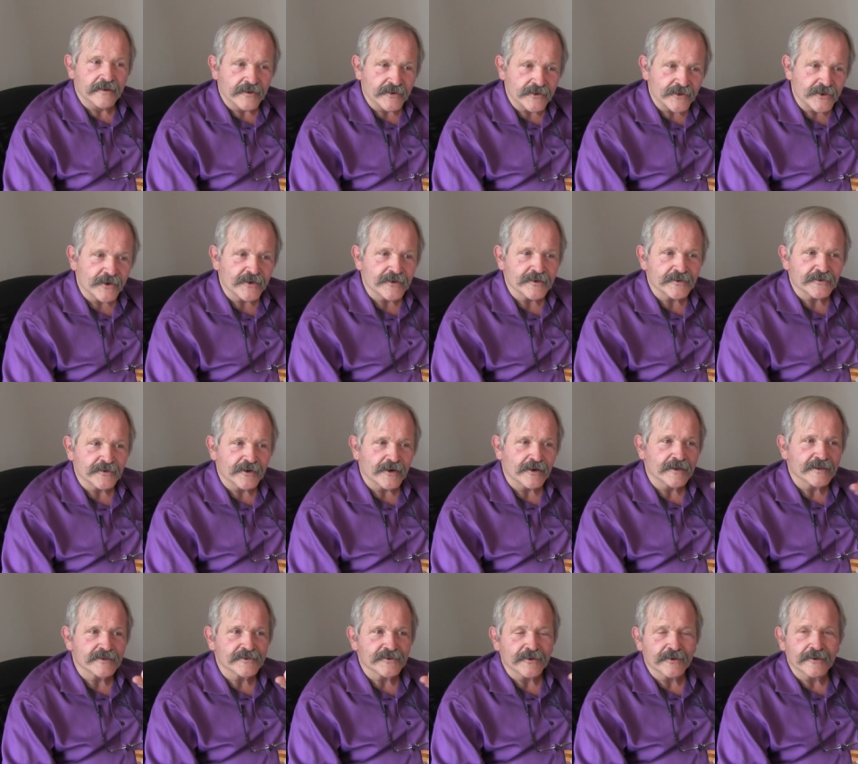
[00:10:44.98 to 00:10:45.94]
you can
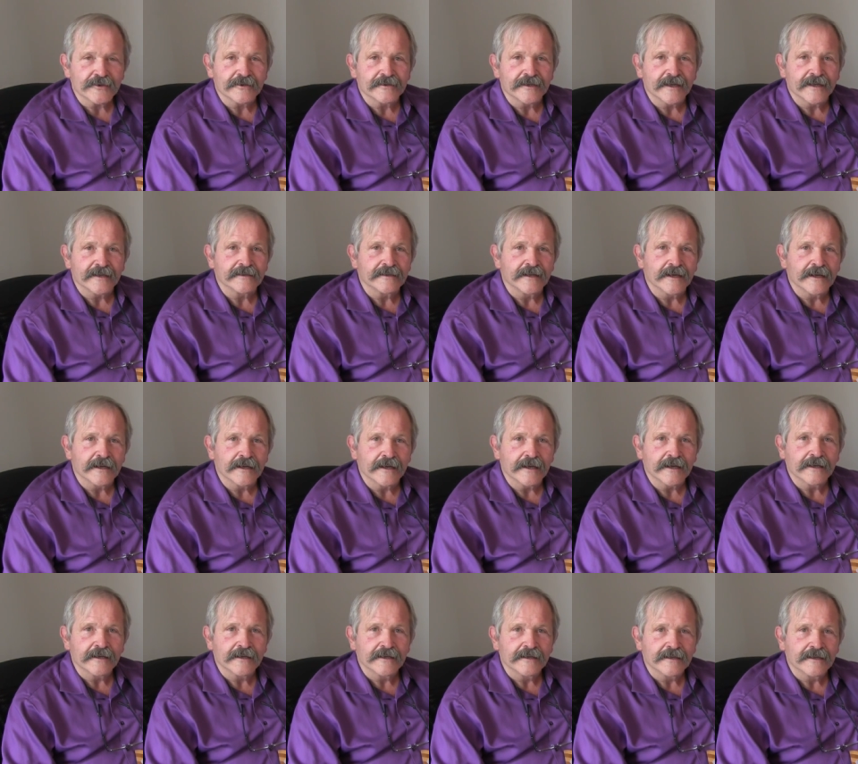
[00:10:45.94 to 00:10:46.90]
draw a circle like that,
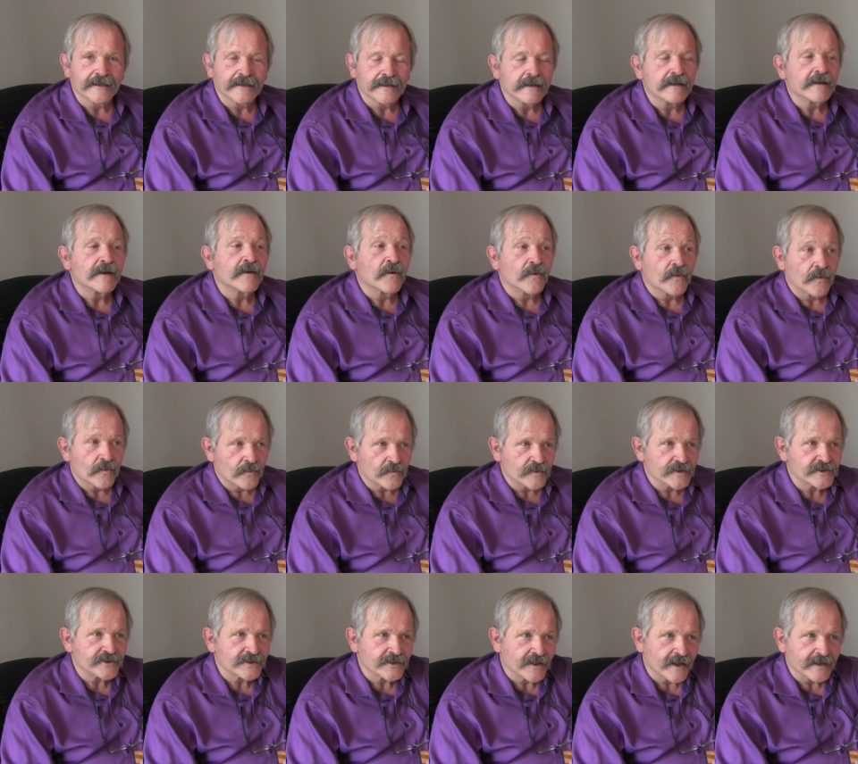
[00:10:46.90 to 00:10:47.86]
huh?
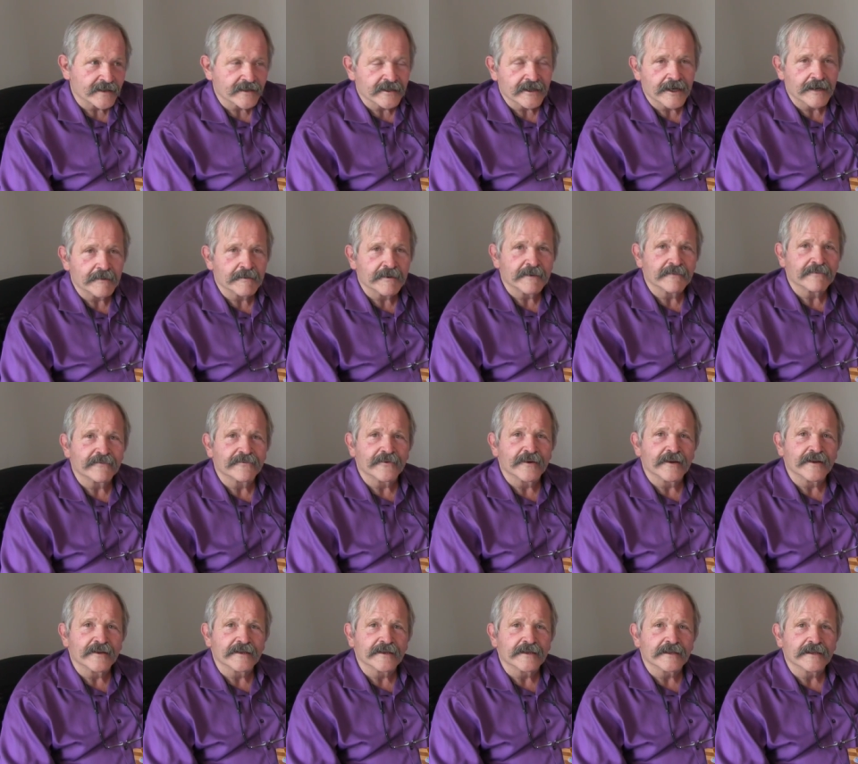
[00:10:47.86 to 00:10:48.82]
Would you like to come up in
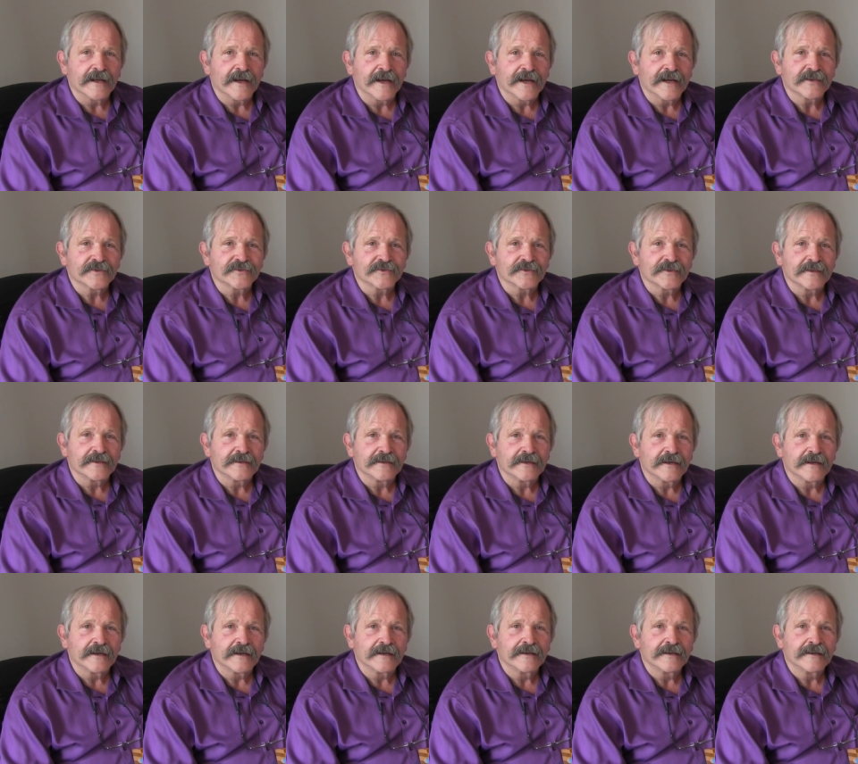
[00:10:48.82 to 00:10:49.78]
front of the class
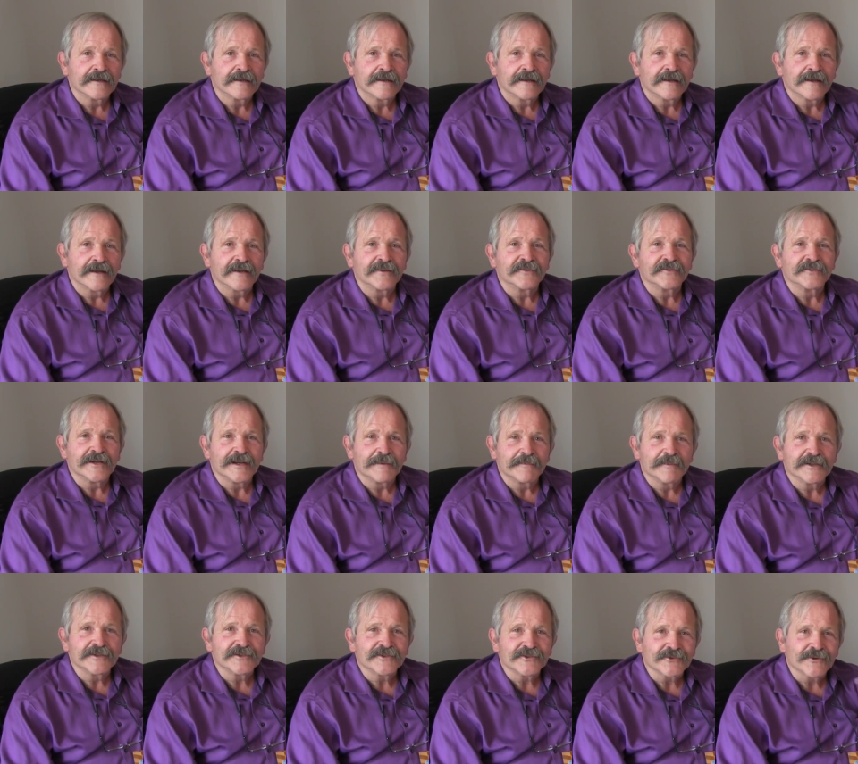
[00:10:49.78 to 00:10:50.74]
and
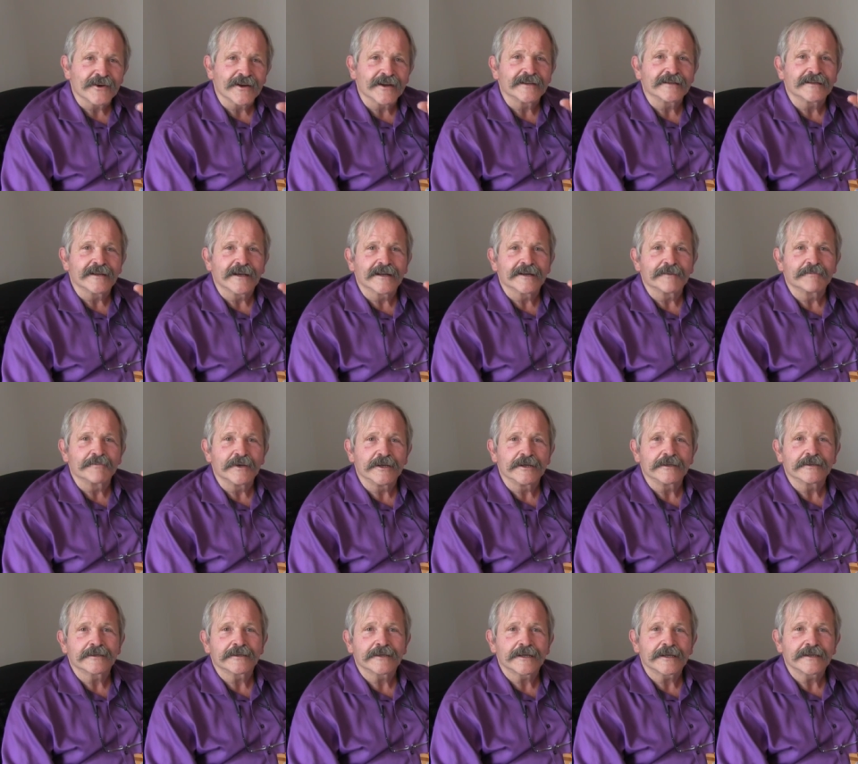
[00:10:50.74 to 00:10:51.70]
demonstrate that
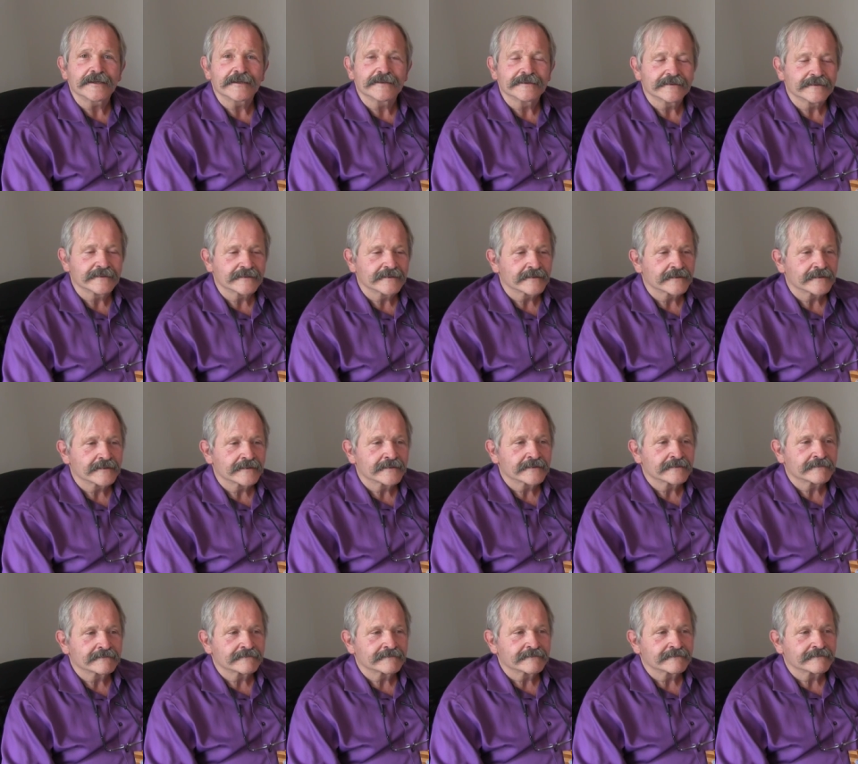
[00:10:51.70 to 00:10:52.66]
ability?
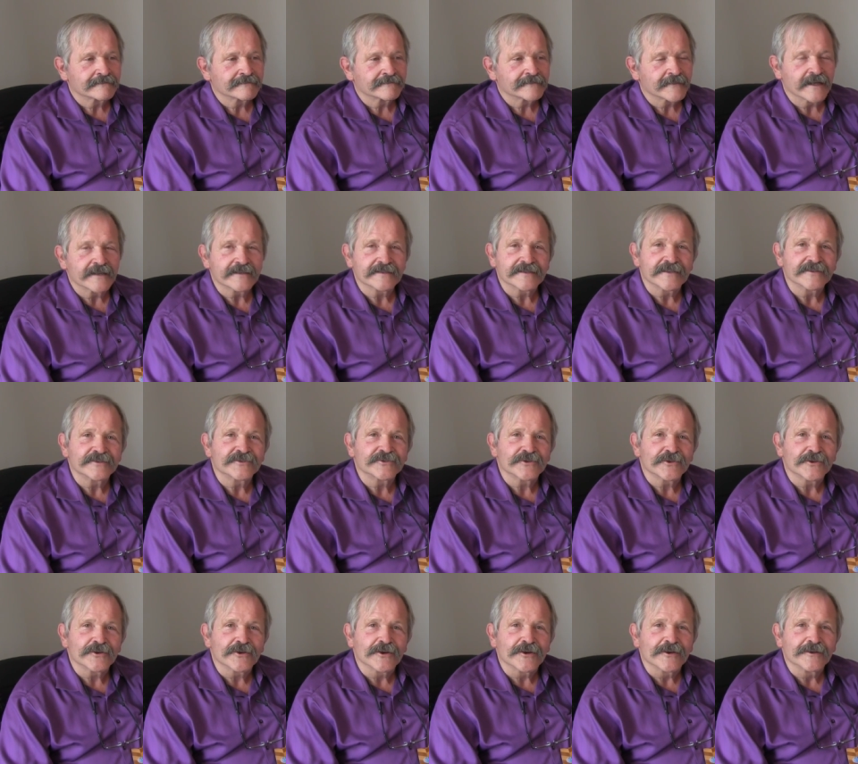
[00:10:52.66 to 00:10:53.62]
I said,
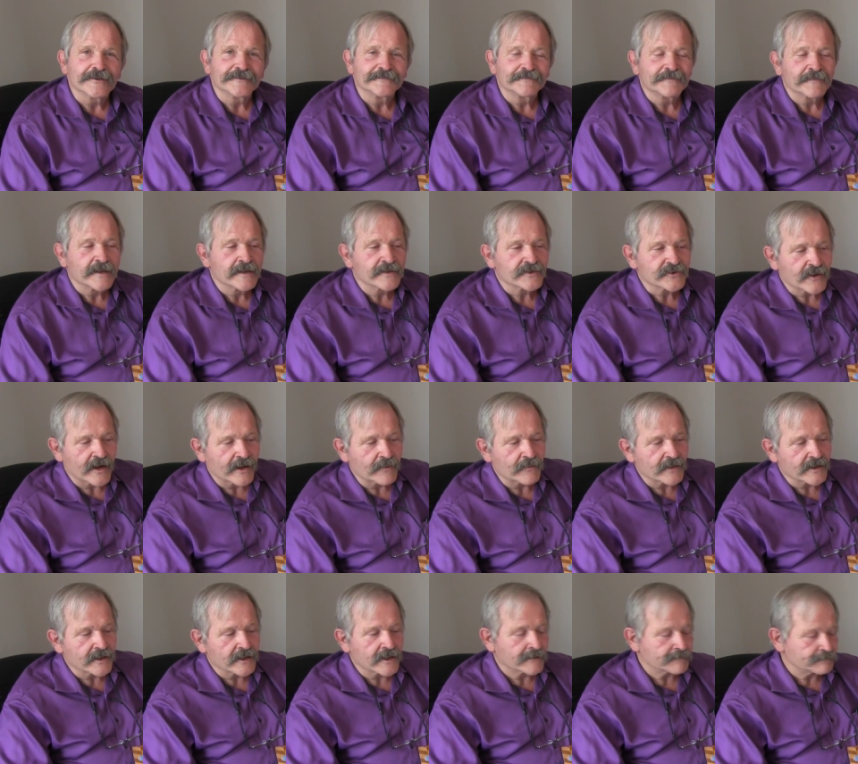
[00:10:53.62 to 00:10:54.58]
sure. So I
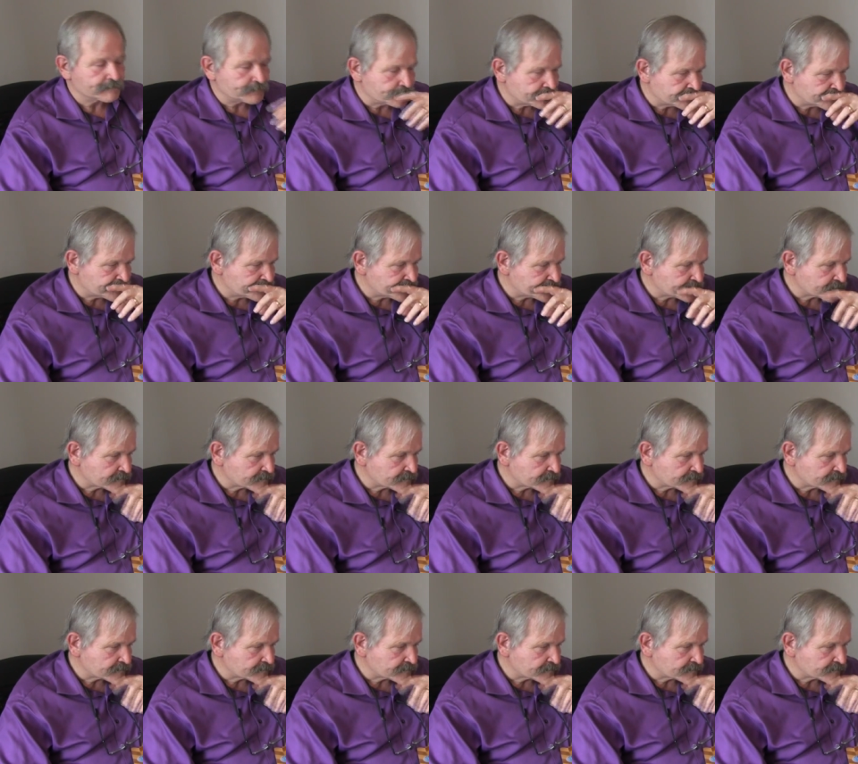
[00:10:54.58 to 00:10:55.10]
went up.